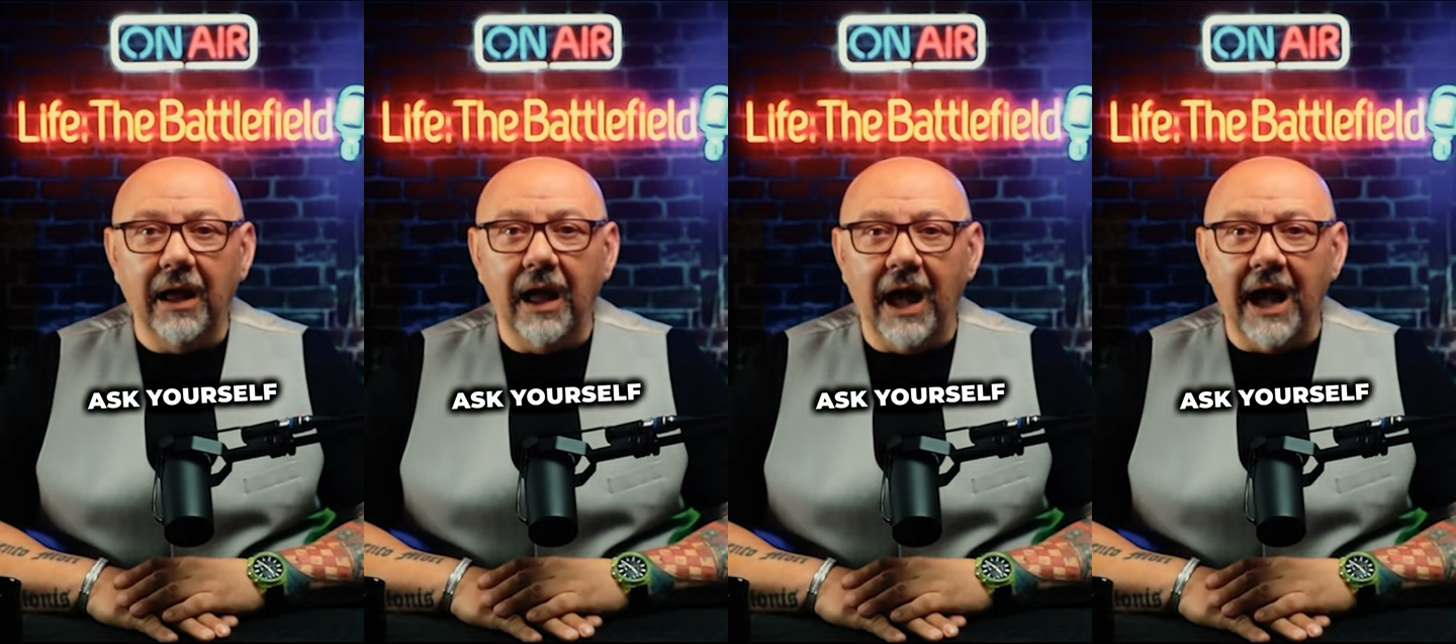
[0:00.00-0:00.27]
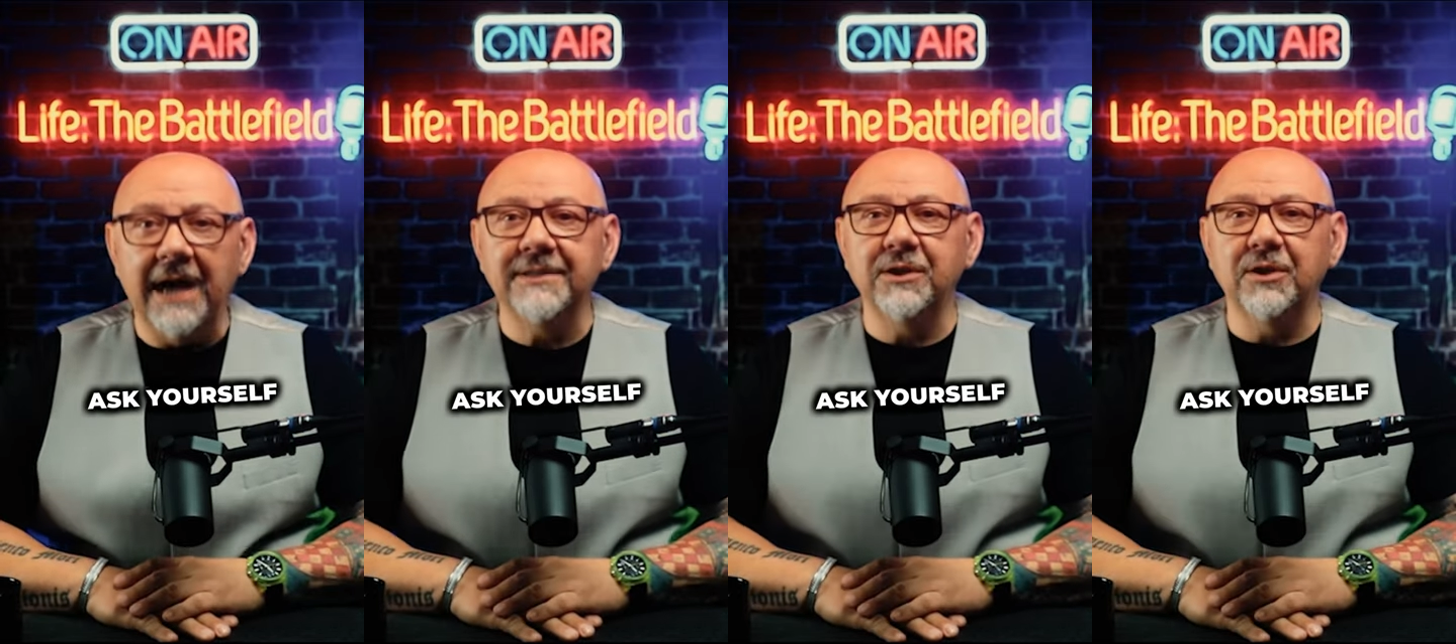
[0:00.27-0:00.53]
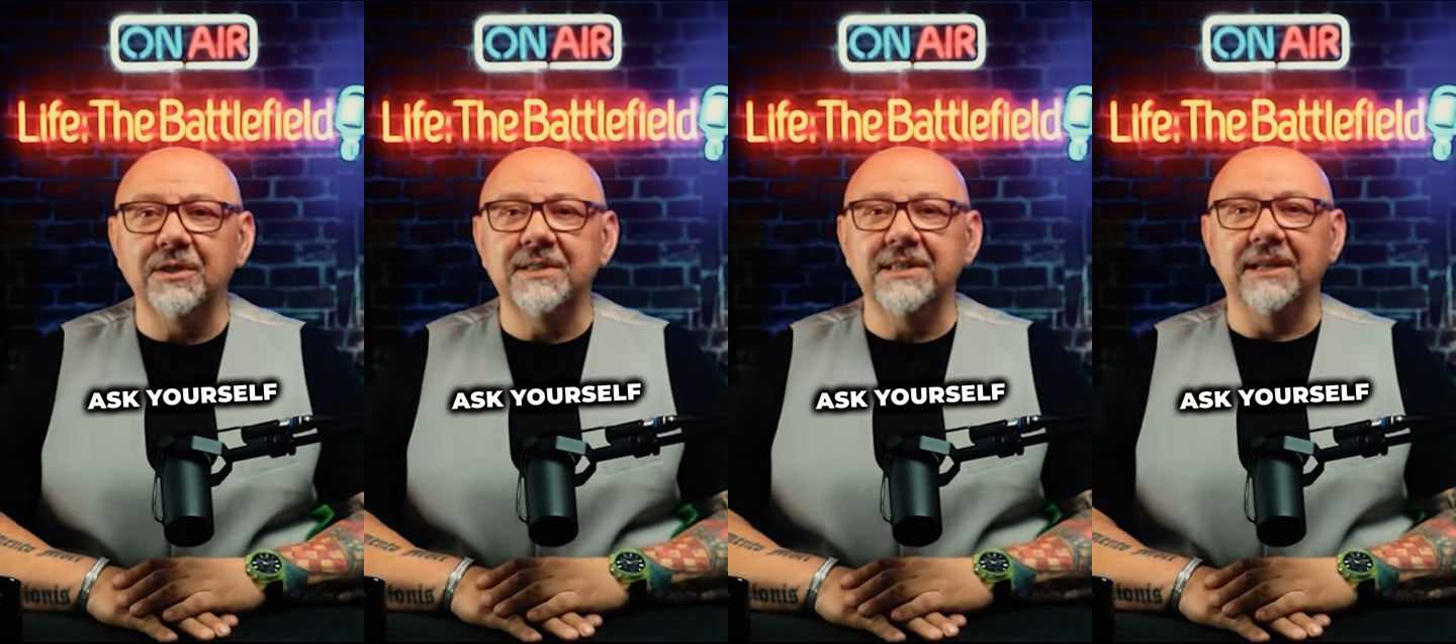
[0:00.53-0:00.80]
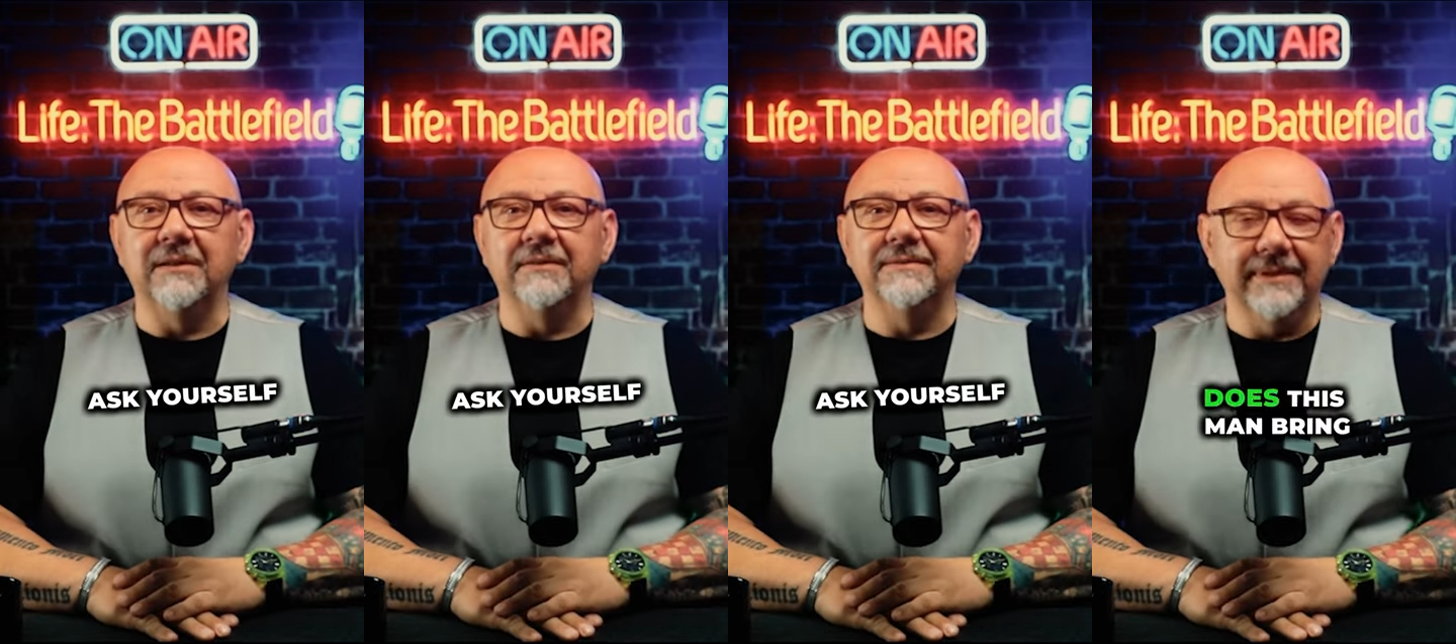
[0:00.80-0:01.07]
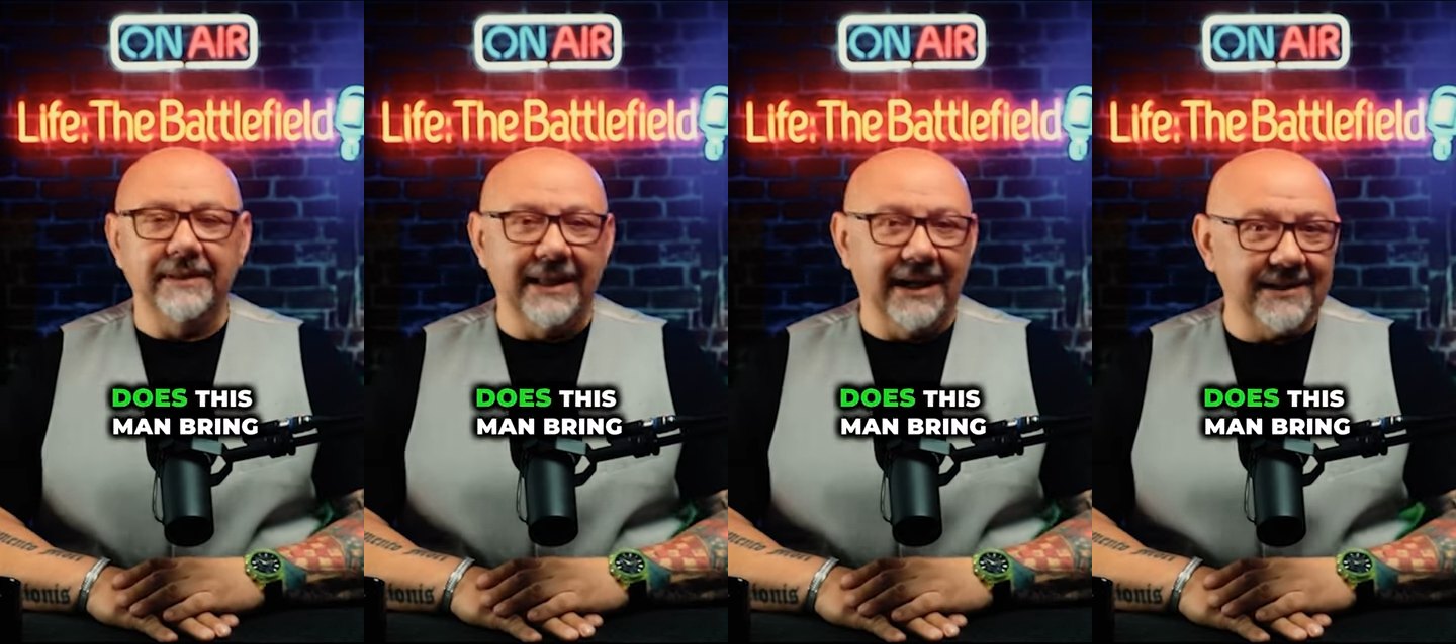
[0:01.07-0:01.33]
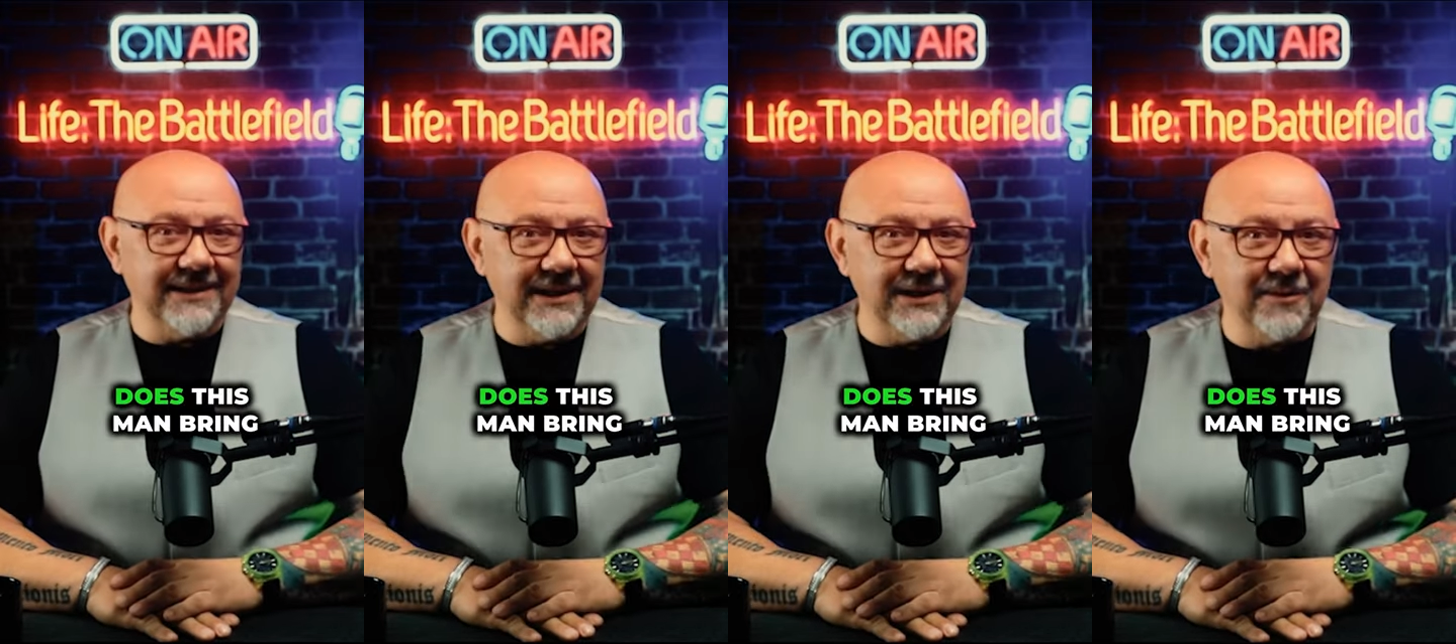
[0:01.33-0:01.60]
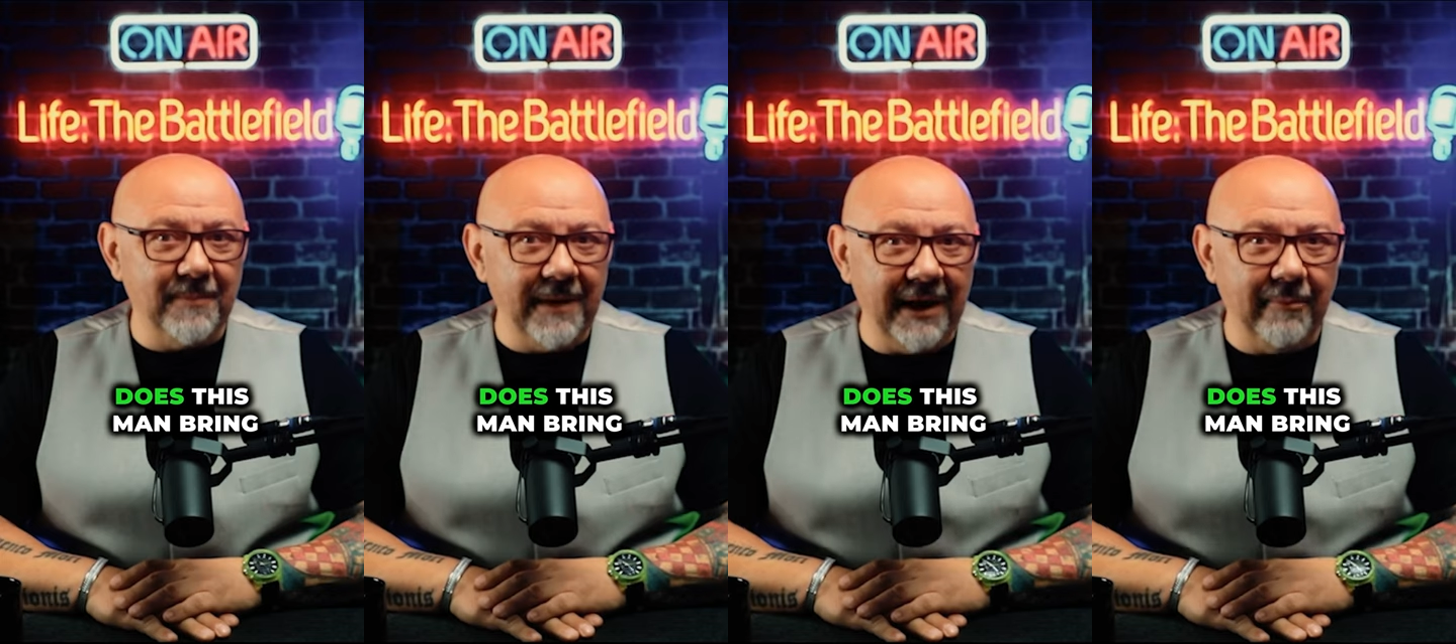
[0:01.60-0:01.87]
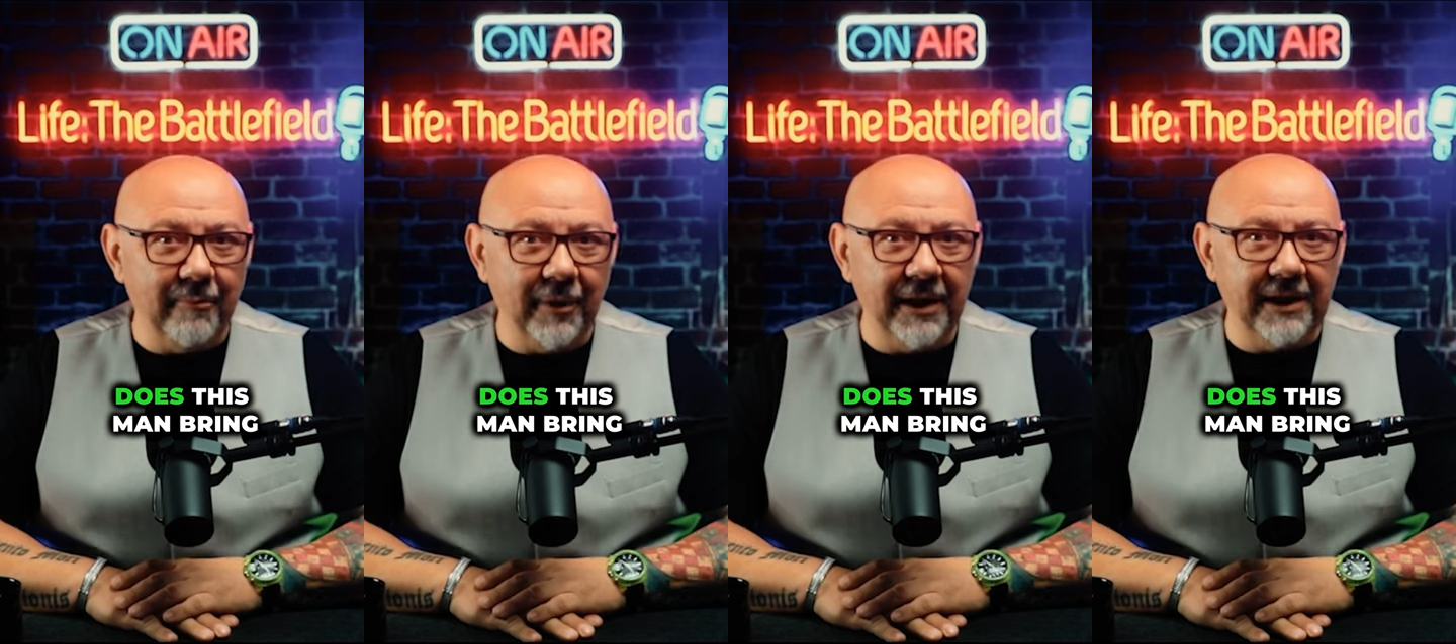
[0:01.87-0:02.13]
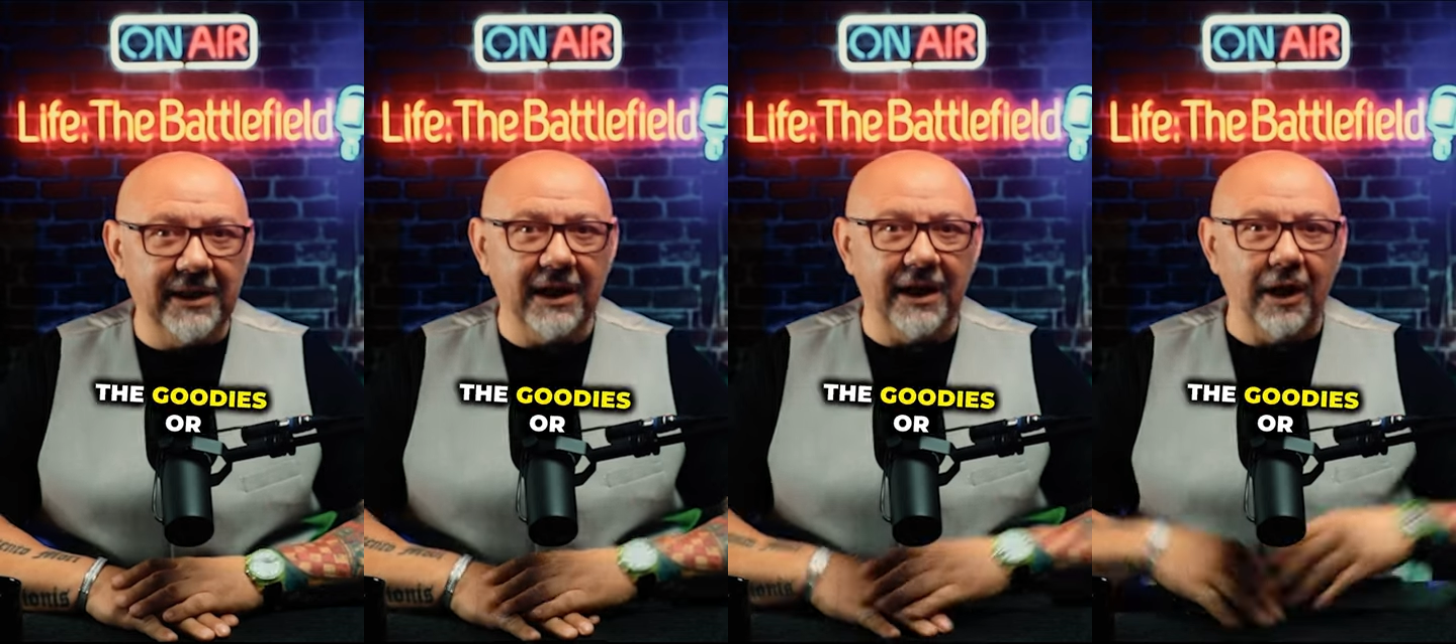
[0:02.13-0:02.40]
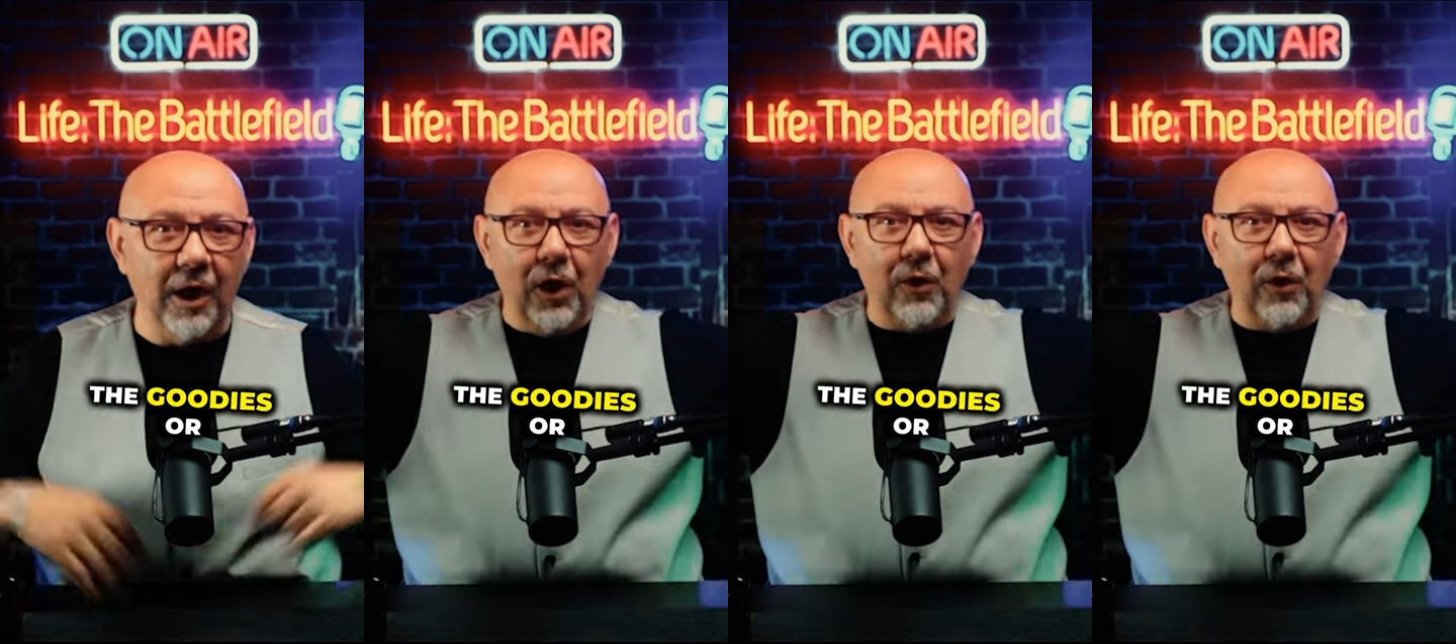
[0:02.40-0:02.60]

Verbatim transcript: ask yourself does this man bring the